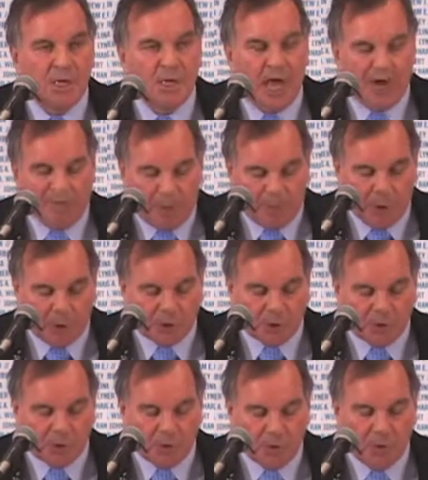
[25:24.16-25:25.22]
Every
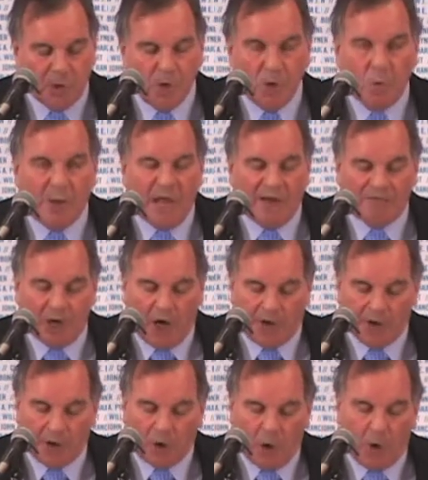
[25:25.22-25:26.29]
purchaser would have to
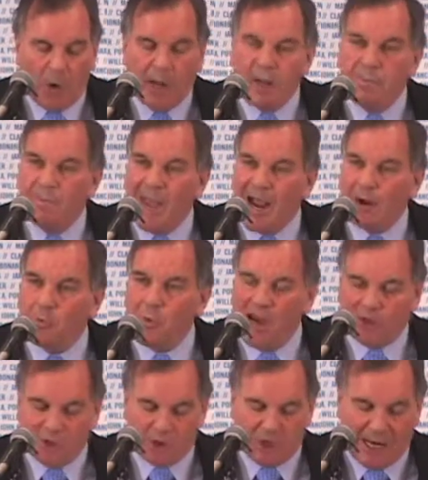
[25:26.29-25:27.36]
undergo a
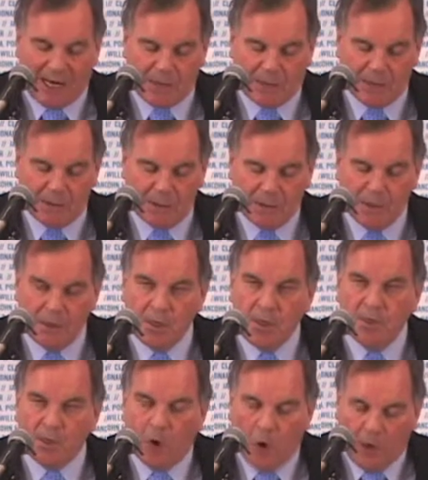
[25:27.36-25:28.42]
background check.
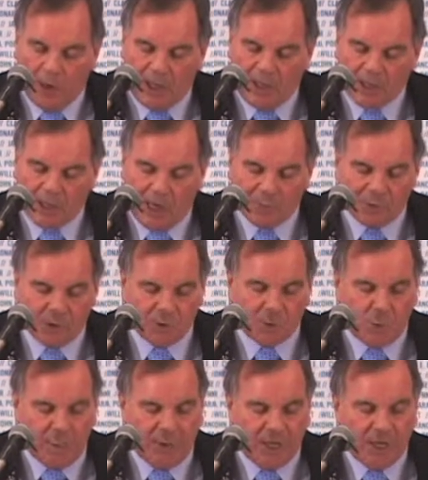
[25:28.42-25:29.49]
The only exemptions
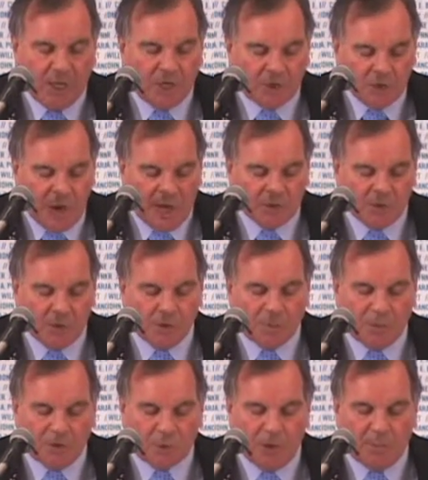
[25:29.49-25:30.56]
would be transfers
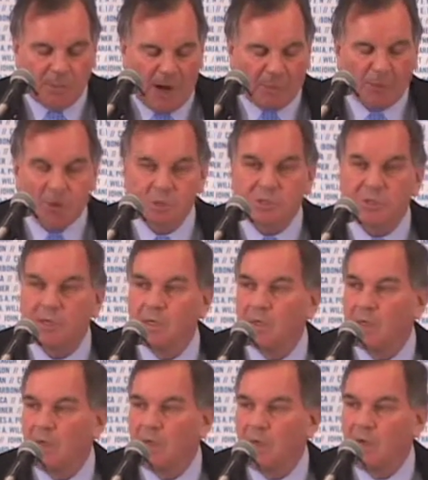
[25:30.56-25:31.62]
between members
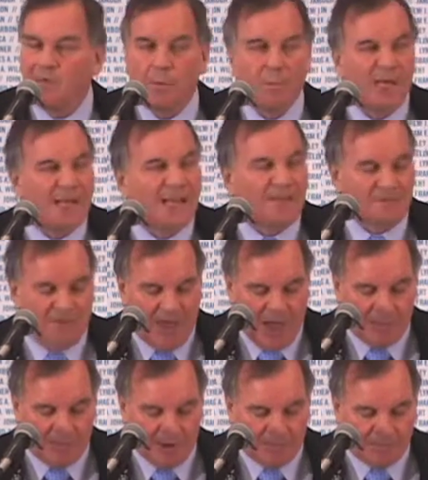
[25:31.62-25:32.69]
of immediate
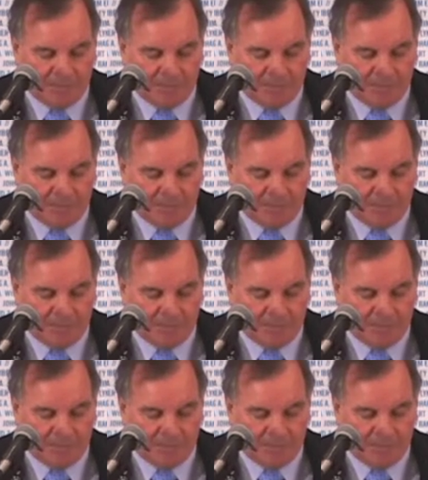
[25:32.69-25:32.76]
family.